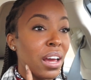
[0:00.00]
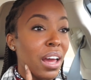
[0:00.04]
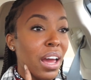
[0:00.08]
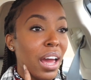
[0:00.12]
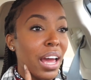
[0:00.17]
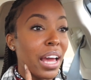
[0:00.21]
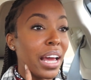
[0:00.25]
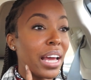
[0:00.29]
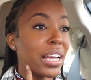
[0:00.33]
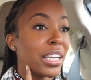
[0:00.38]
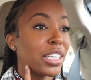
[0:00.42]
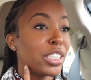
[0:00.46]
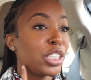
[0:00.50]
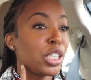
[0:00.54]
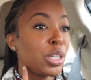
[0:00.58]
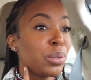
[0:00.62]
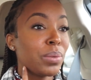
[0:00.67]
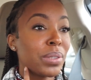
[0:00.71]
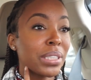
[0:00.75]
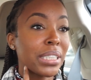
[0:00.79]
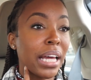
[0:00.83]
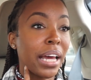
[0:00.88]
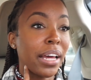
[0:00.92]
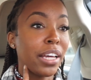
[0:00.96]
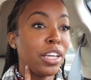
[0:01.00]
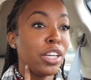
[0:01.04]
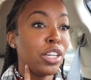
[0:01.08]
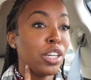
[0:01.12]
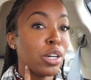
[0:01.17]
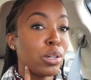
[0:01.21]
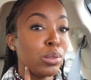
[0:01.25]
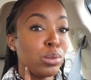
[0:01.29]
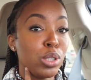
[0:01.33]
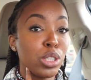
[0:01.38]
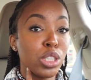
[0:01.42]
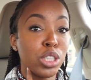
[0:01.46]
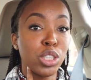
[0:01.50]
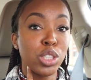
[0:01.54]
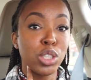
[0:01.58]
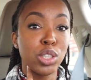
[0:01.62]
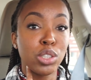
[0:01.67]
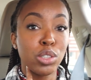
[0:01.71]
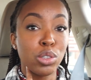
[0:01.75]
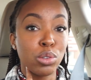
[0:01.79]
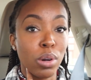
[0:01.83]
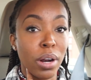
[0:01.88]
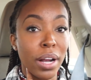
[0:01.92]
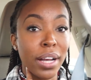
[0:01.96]
And she was like, you know, just
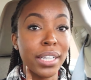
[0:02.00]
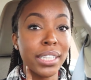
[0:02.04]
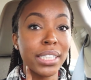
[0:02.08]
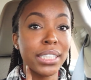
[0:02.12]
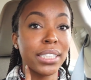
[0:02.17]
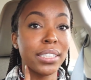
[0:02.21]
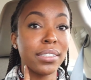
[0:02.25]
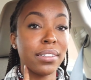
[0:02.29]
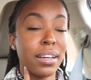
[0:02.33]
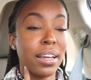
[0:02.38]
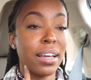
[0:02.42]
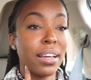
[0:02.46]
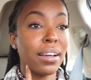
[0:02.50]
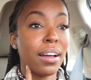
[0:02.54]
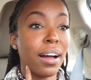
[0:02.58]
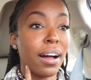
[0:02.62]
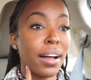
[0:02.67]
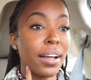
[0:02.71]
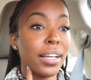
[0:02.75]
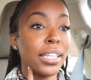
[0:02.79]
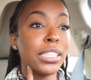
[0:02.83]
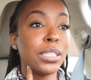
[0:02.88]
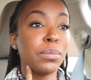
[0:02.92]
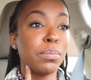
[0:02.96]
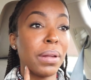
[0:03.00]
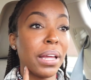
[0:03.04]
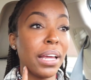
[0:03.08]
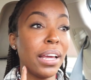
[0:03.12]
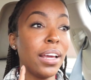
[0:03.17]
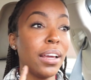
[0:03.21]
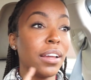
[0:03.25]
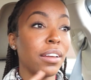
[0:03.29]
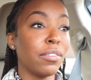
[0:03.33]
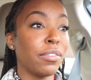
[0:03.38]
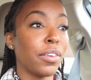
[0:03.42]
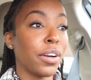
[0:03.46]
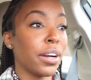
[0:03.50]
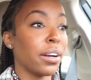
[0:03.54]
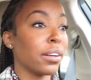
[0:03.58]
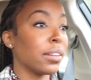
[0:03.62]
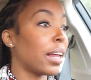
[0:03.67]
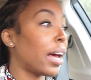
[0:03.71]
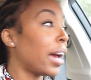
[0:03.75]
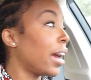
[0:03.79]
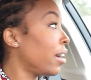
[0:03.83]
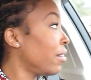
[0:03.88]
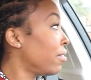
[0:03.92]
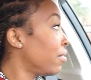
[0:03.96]
trust in God's plan for your
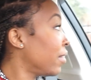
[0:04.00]
life.